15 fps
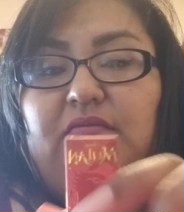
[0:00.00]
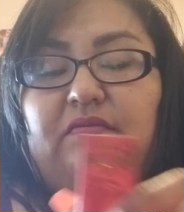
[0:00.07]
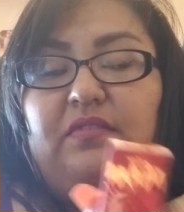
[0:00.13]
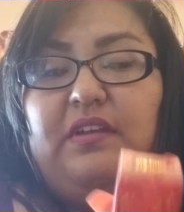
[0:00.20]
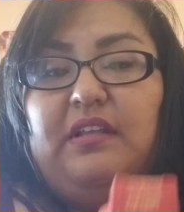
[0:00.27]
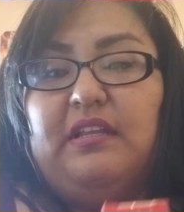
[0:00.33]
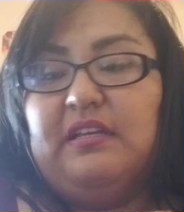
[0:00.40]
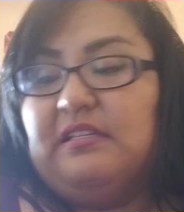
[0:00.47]

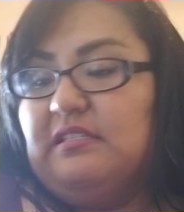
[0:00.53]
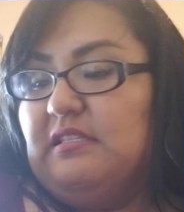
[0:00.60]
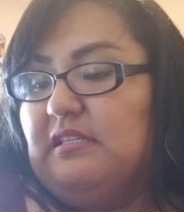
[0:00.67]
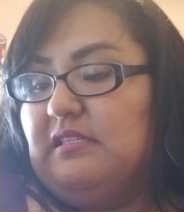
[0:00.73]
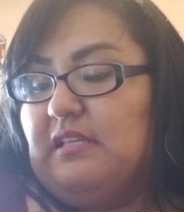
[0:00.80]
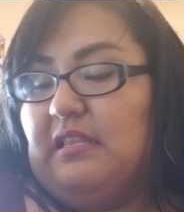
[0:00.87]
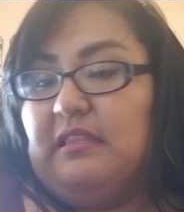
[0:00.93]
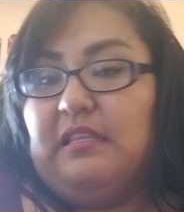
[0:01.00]
Phoenix
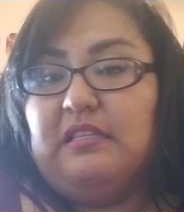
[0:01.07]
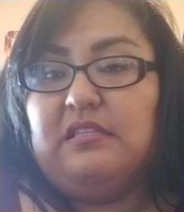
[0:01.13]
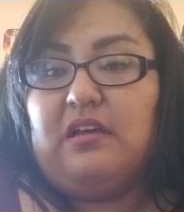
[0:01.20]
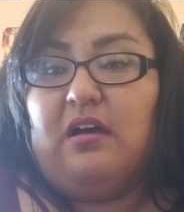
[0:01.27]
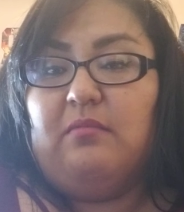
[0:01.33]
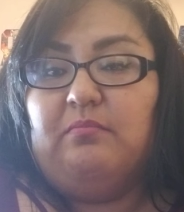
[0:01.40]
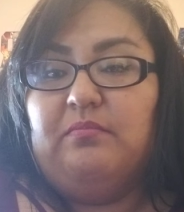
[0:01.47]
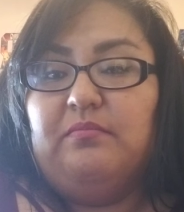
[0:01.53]
is at the
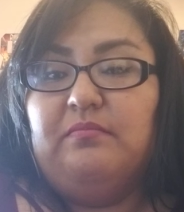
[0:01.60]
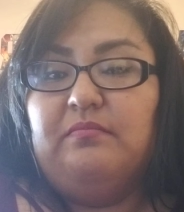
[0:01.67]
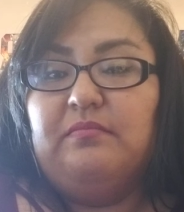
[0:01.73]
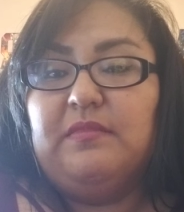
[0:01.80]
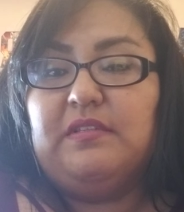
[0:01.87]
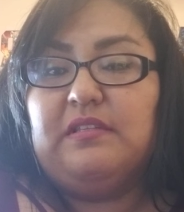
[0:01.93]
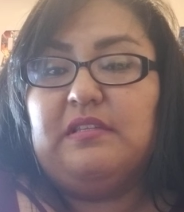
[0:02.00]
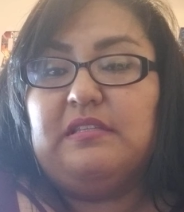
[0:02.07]
top.
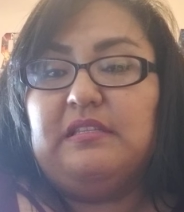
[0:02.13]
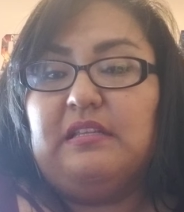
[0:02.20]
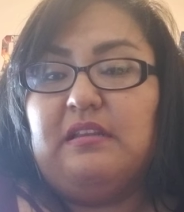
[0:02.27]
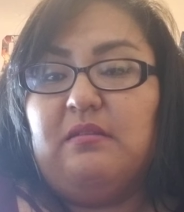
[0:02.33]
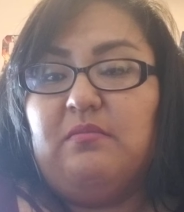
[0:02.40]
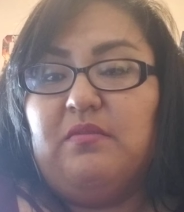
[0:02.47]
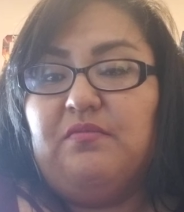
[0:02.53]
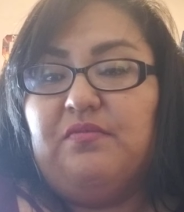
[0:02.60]
This is the
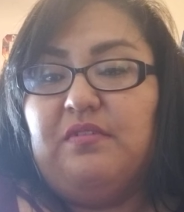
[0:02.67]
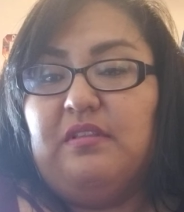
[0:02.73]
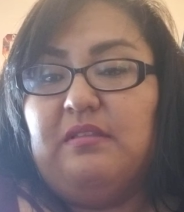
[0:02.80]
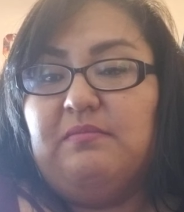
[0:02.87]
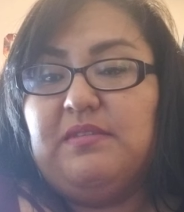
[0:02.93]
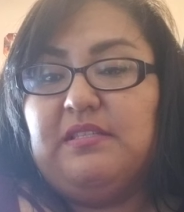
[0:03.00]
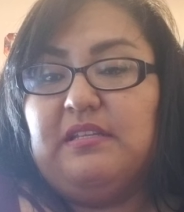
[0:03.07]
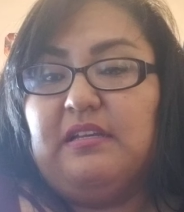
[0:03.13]
name of the
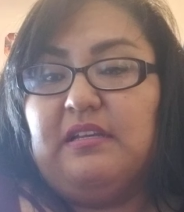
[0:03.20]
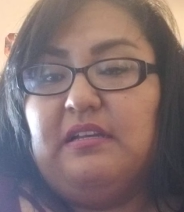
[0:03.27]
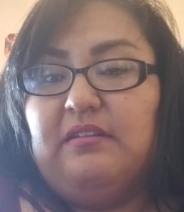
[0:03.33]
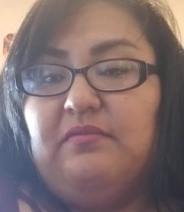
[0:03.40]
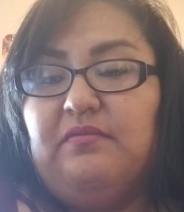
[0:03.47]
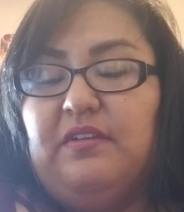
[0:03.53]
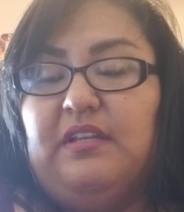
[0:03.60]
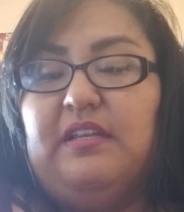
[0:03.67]
lipstick.
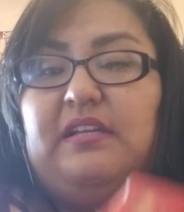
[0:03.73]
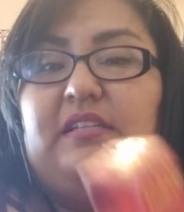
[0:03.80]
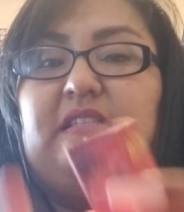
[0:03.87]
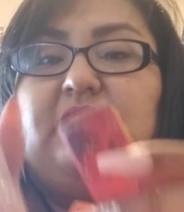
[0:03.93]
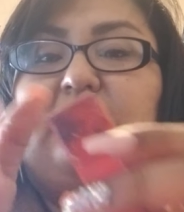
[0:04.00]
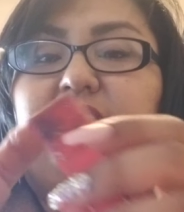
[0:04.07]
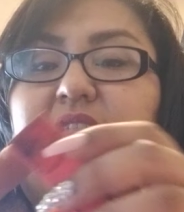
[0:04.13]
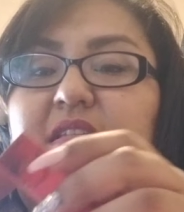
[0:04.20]

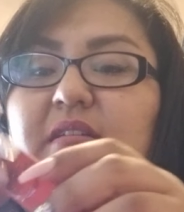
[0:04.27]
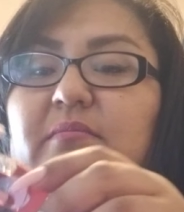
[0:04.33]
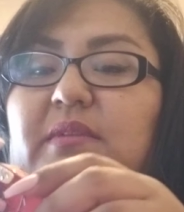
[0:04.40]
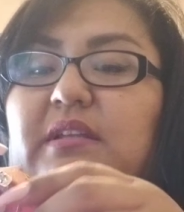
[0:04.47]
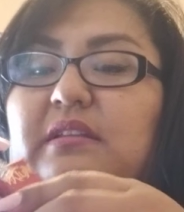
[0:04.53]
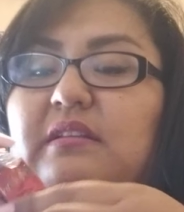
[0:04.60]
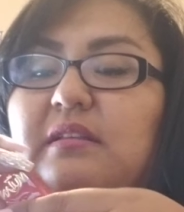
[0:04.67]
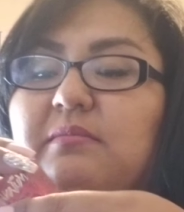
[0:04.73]
Phoenix. I
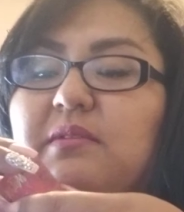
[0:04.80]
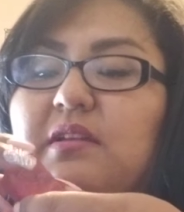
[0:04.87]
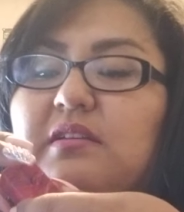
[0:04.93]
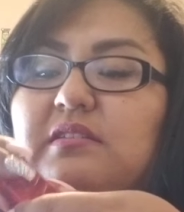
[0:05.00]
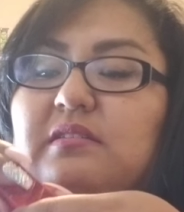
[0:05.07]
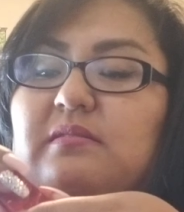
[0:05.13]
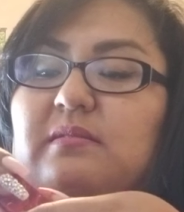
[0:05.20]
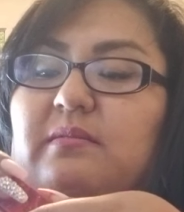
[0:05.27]
mean, lip
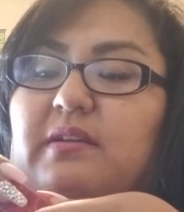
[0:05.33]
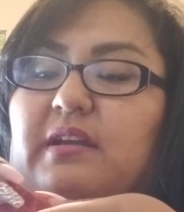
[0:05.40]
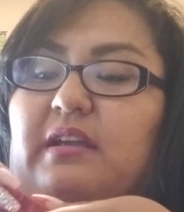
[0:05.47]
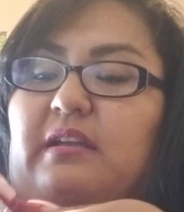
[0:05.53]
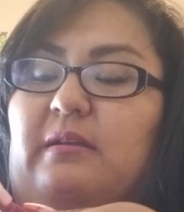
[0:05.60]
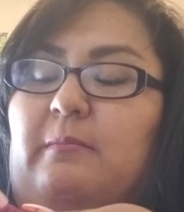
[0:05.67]
gloss. I'm sorry.